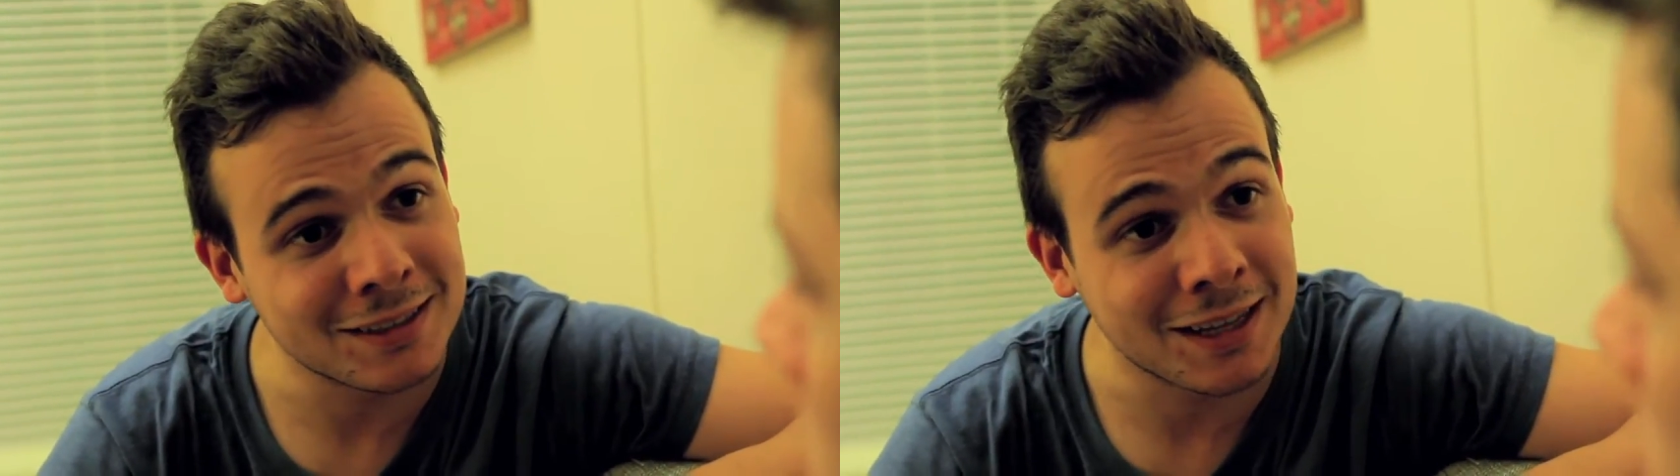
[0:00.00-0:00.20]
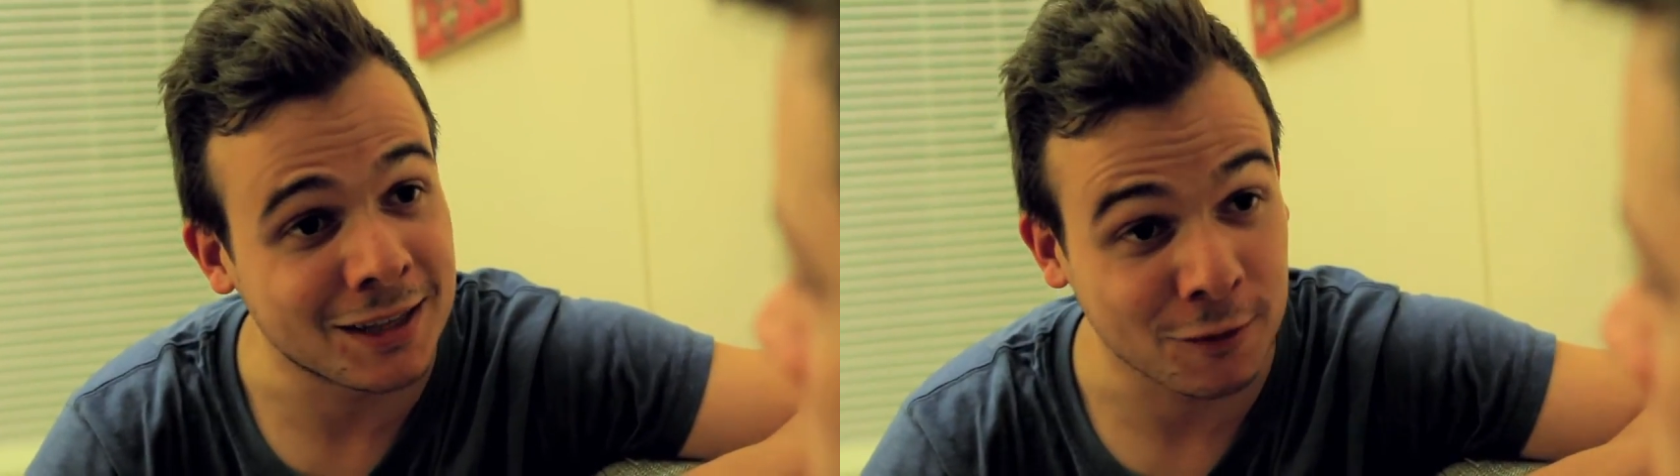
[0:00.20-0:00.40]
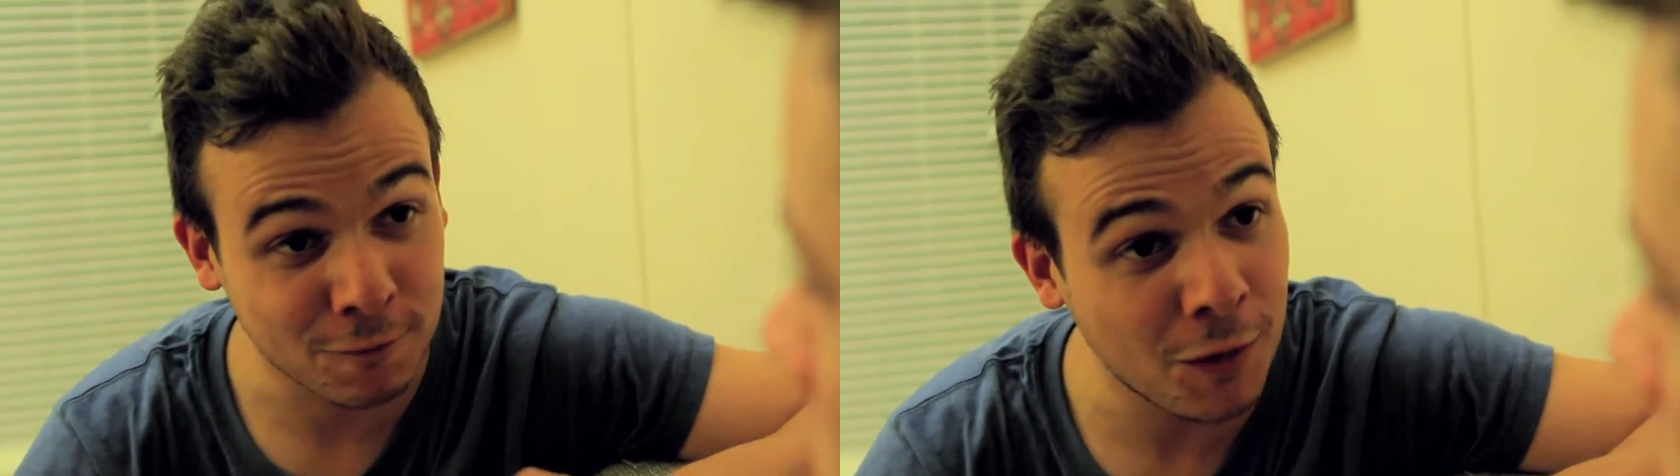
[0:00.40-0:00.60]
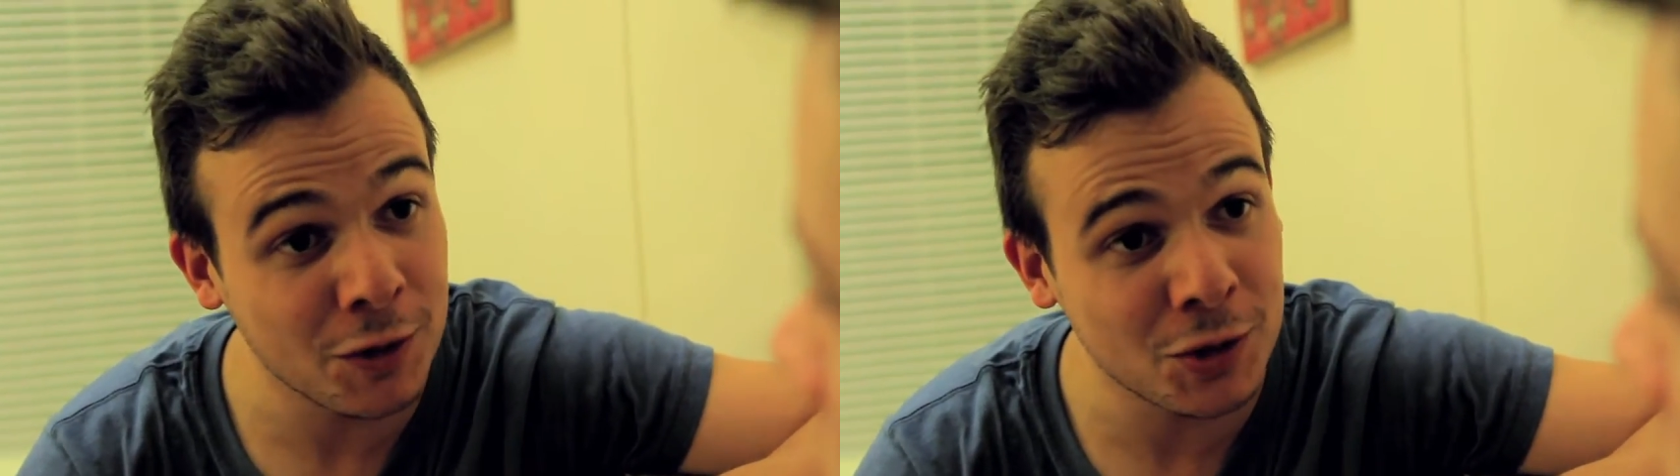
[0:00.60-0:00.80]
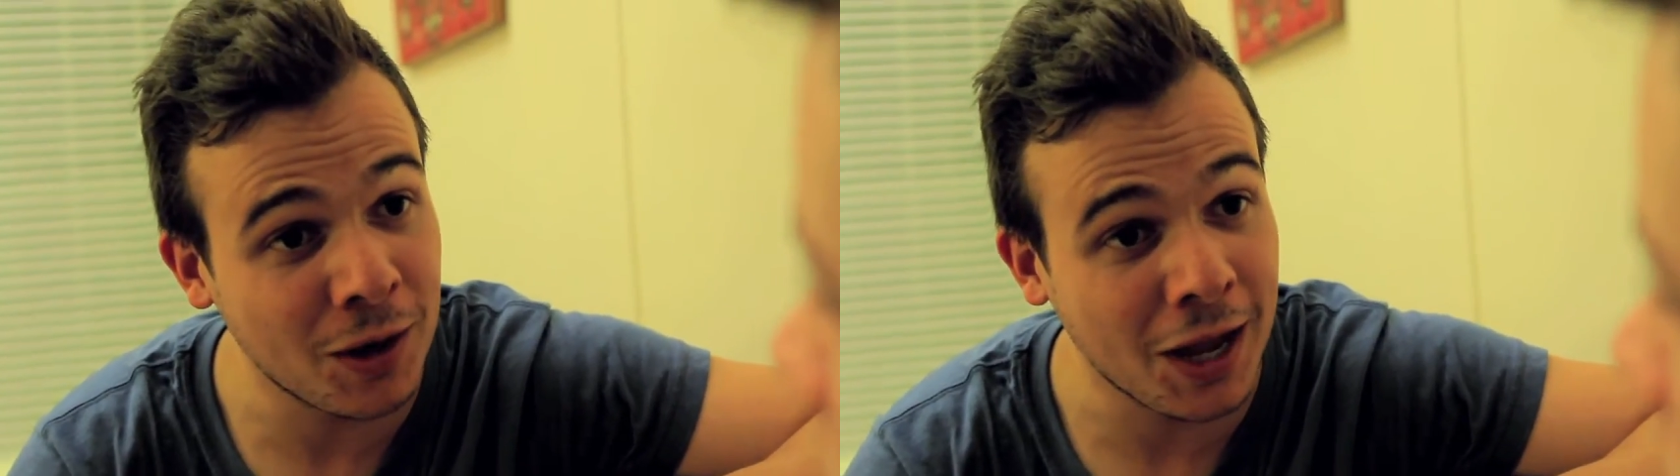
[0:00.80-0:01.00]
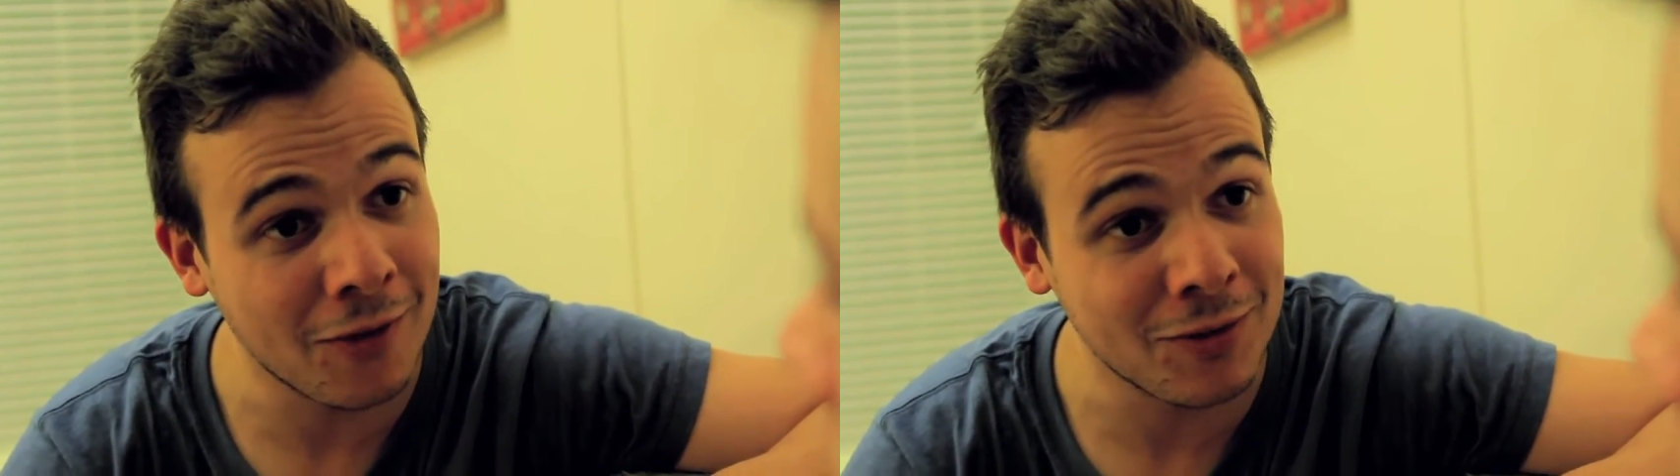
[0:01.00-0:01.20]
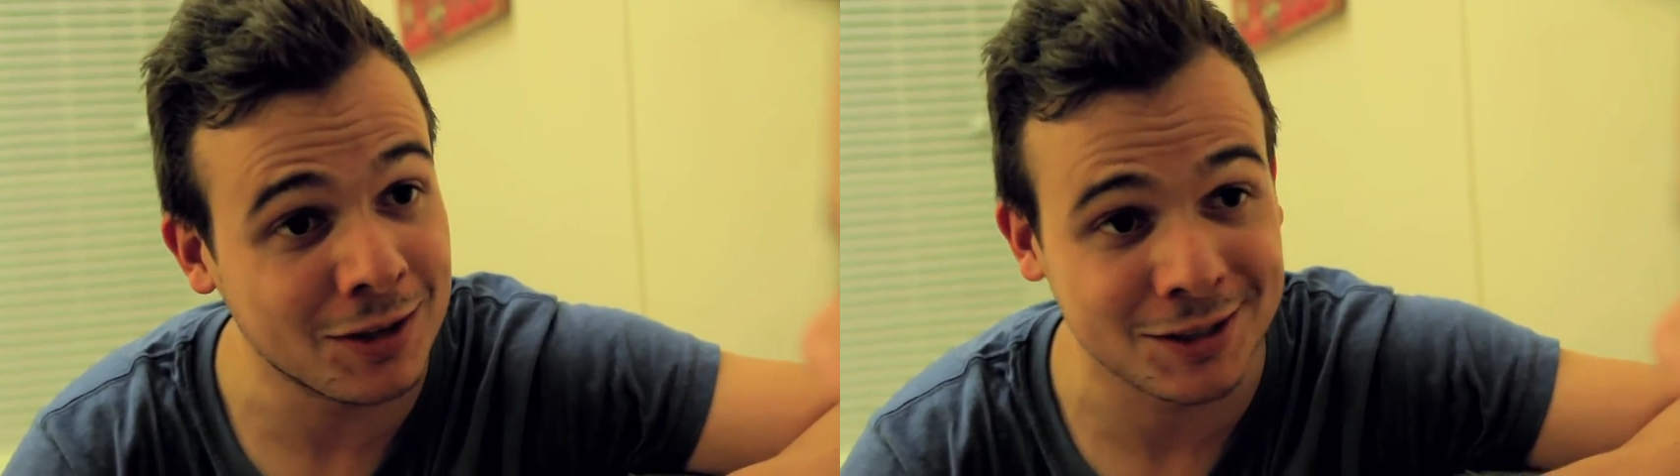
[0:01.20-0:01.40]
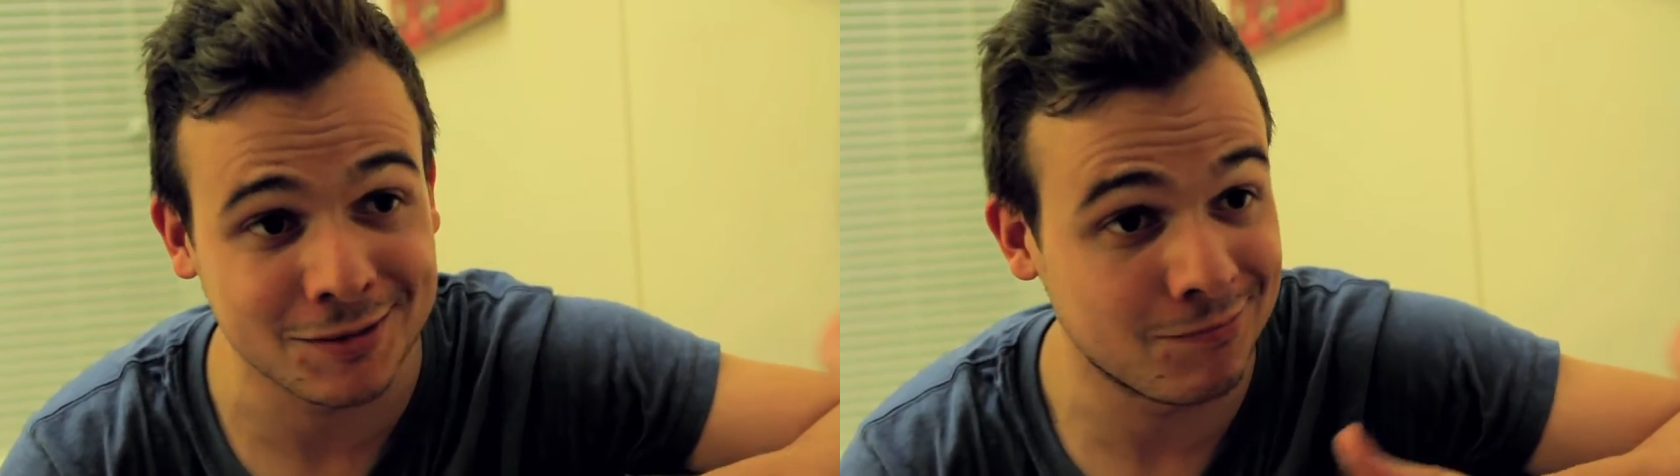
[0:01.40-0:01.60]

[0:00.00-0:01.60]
that the fun you're having is